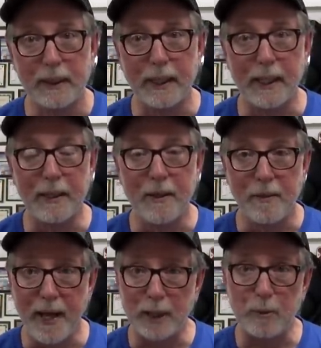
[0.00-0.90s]
uh,
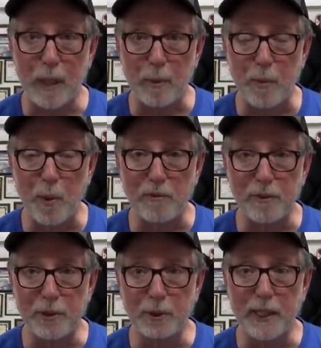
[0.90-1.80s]
that's my report
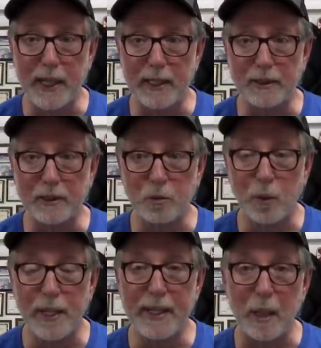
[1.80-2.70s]
for you guys this
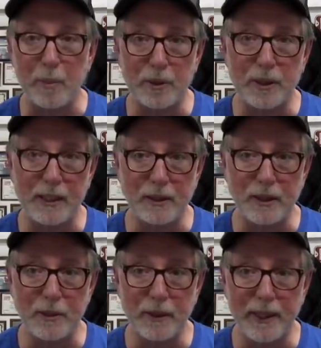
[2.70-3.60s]
week. I appreciate you
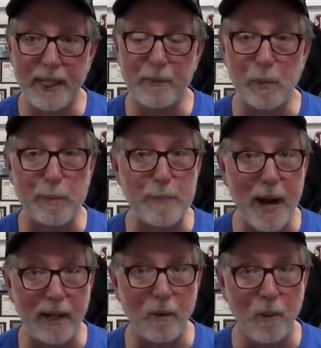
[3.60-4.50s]
tuning in. We'll be
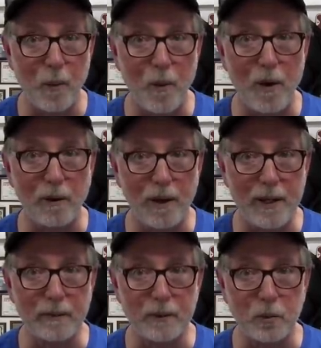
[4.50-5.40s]
back on the water
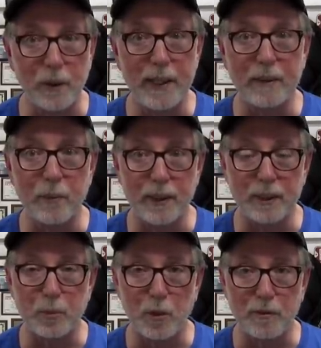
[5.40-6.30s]
later this week. We'll get
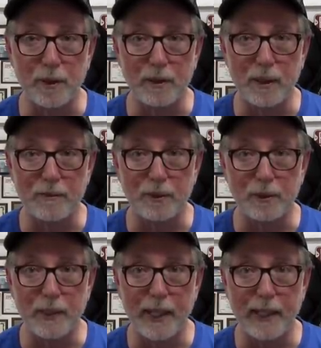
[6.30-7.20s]
some more footage up for
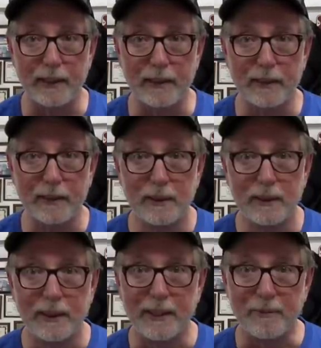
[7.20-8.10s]
you guys.
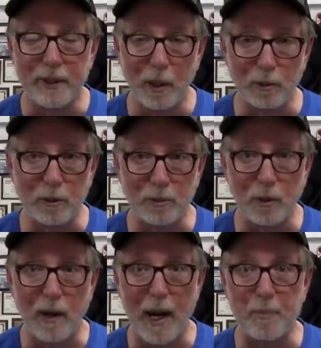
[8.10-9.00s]
If you don't
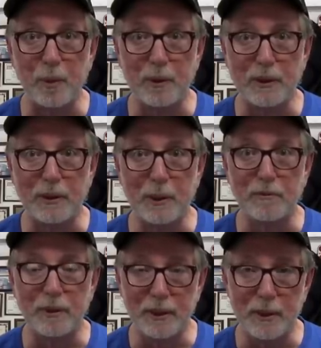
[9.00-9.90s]
subscribe, please do.
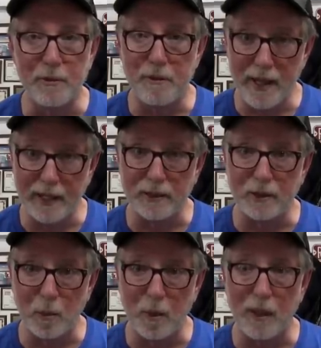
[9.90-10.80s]
If you do, thanks
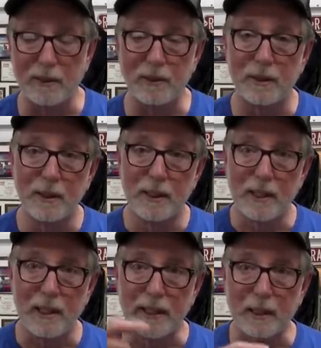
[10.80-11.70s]
so much.
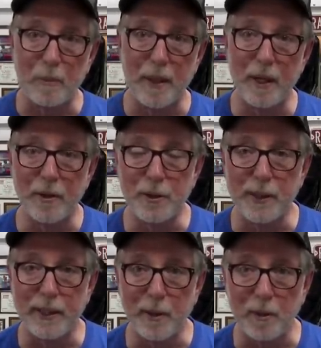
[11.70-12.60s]
Click the bell. You'll
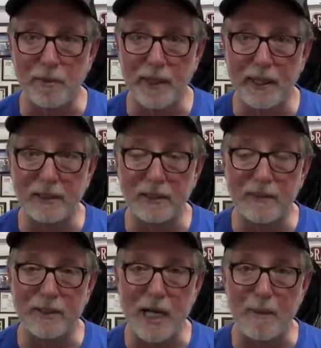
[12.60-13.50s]
get notifications
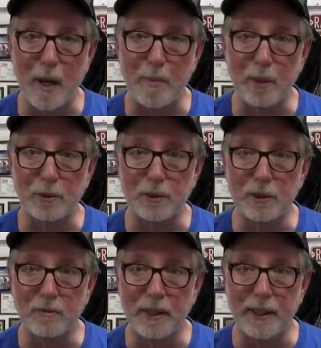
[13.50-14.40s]
every time I post a
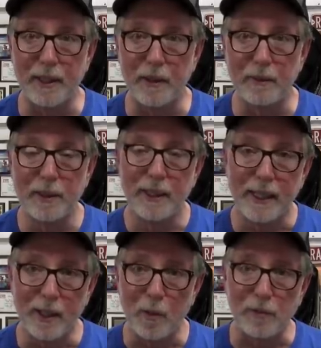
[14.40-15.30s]
new video.
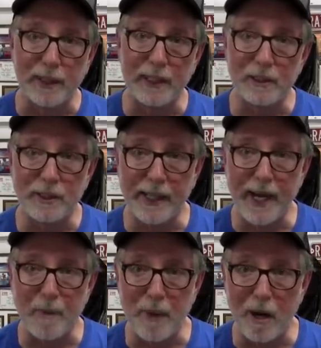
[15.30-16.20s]
And don't forget to check
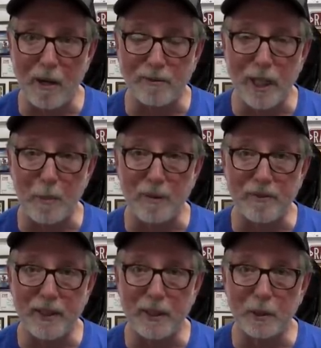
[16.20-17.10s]
out my off-topic
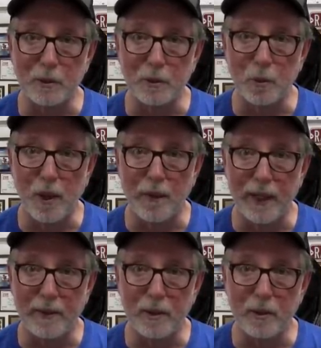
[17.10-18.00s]
videos as well that
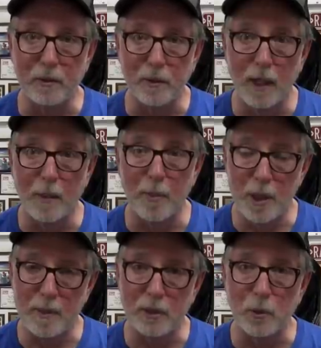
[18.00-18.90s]
I do uh,
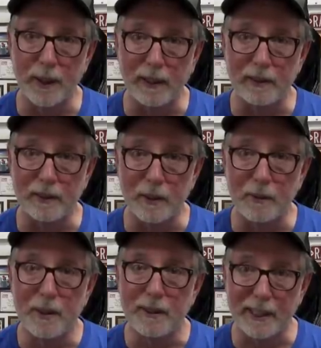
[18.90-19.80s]
pretty much weekly. So
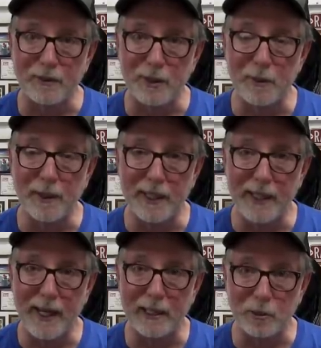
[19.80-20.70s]
thanks for tuning in,
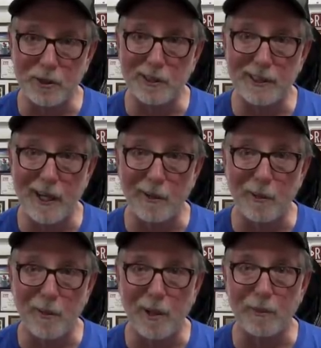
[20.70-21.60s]
guys. We'll see y'all on
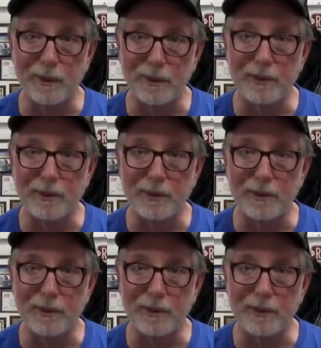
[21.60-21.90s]
the water real